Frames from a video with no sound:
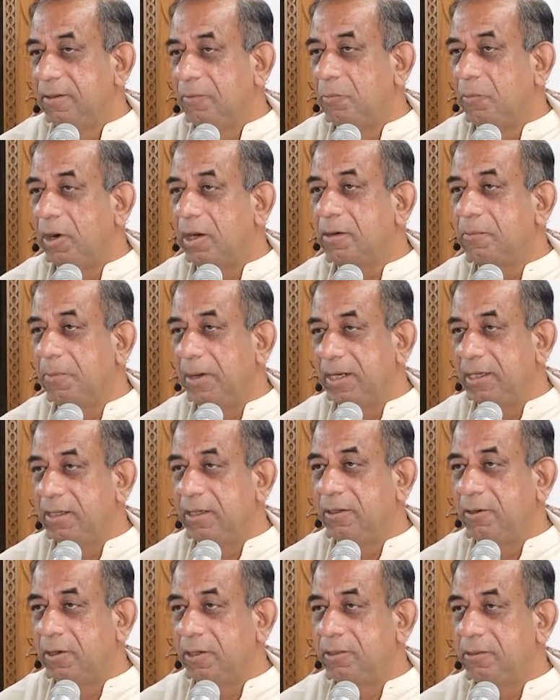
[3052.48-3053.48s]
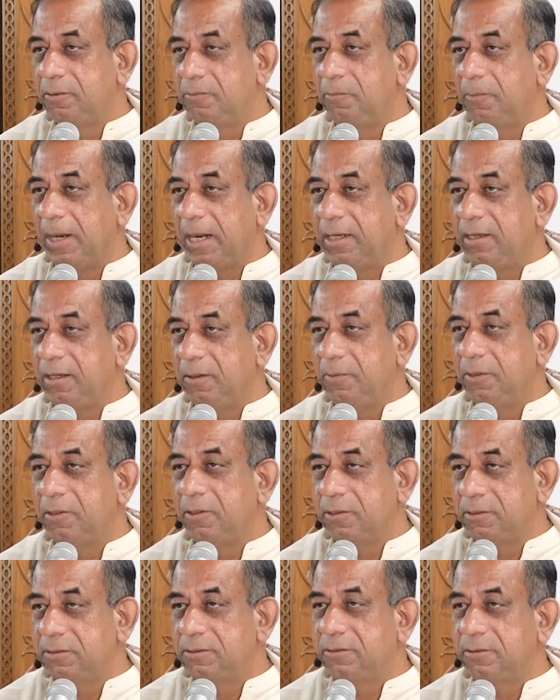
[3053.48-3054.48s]
mock battle, not battle
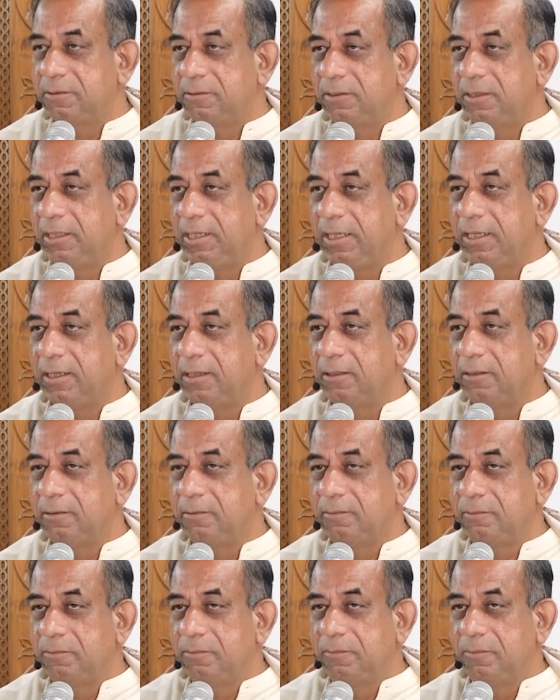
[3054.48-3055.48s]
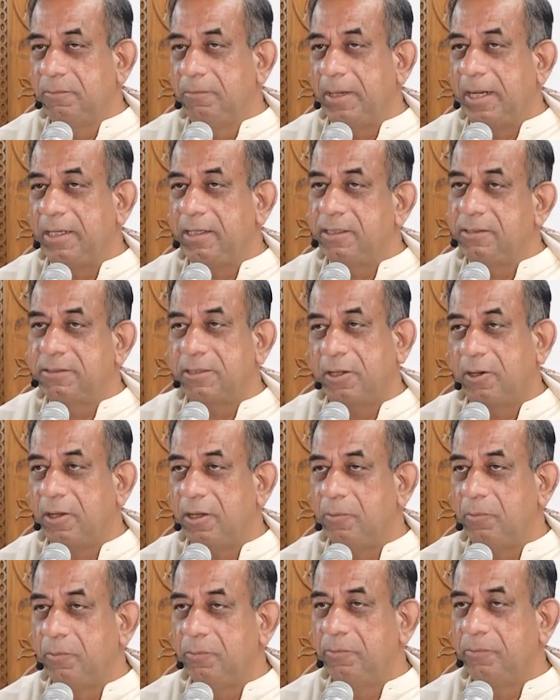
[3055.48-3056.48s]
because legal battles are
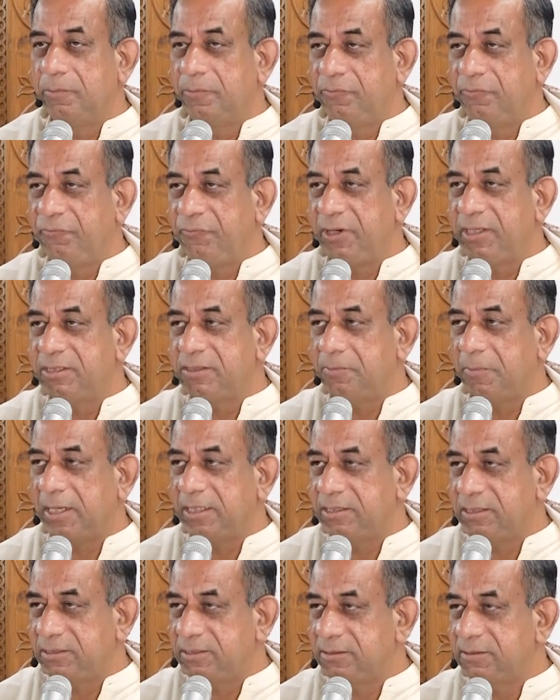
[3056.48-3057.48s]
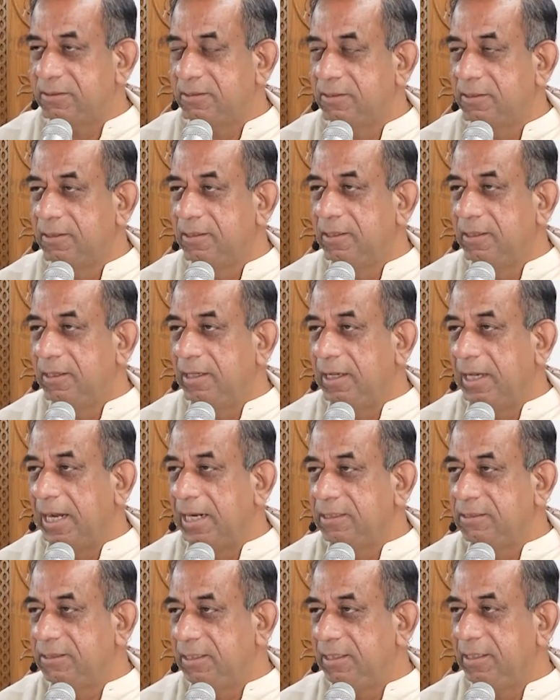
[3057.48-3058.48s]
all fixed matches
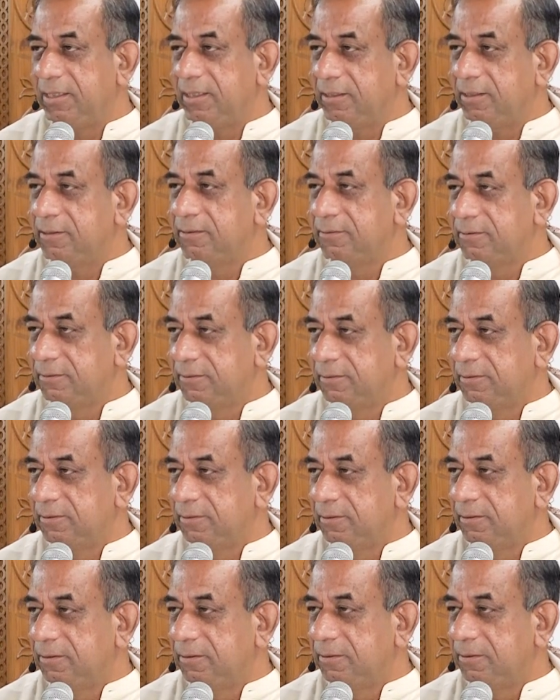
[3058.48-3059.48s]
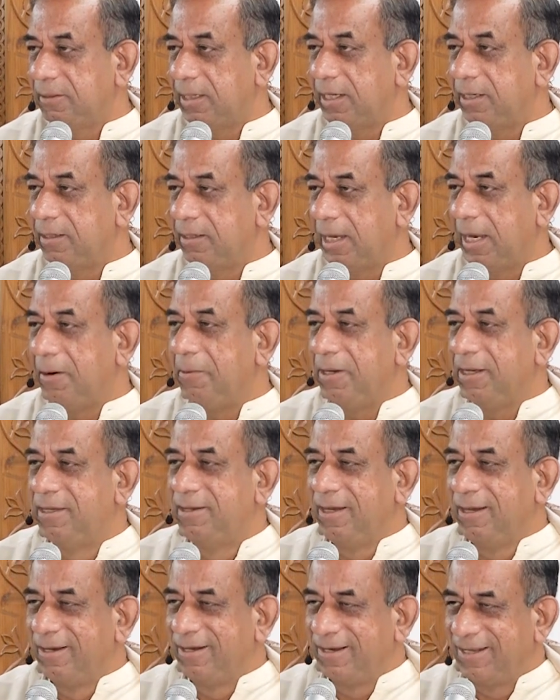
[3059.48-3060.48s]
largely. Huh? I mean,
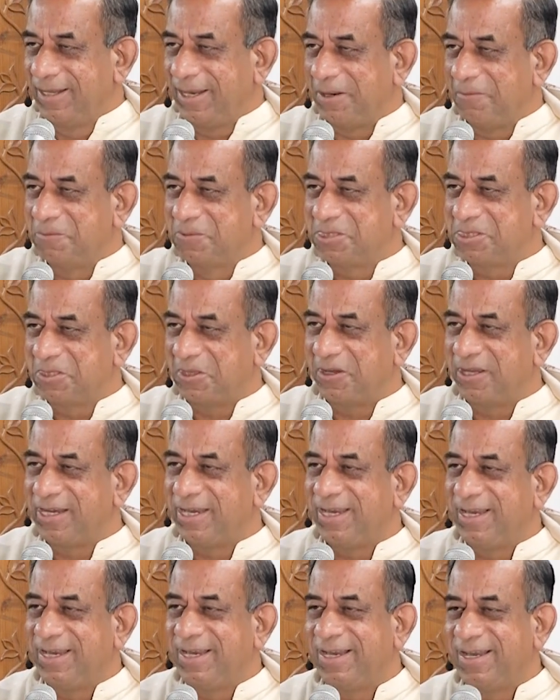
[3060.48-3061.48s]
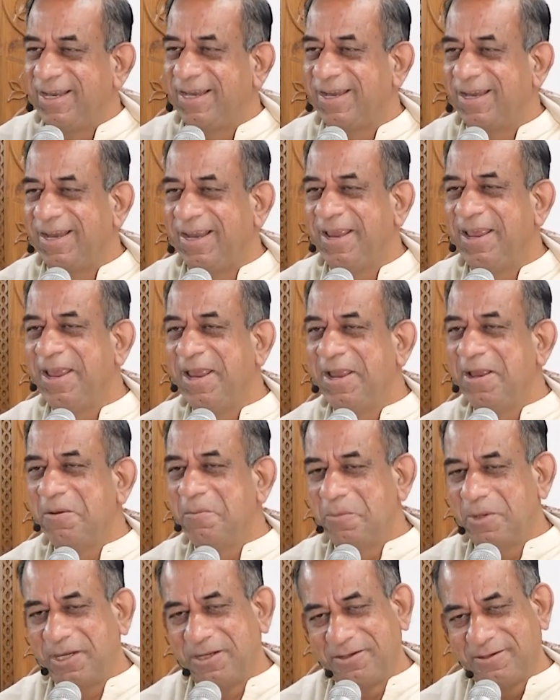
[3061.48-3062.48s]
I'm sorry,
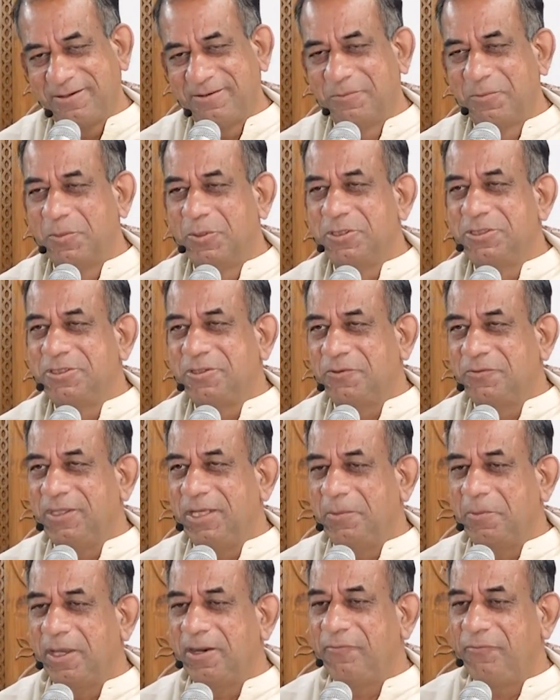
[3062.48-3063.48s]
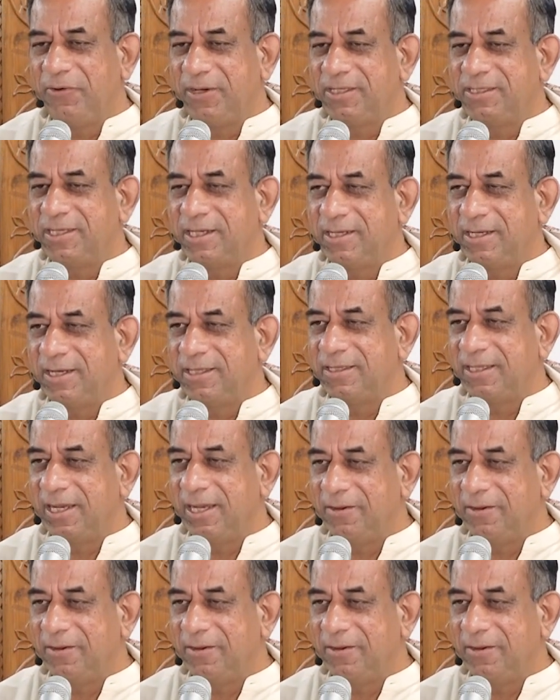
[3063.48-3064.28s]
but most of them are fixed at another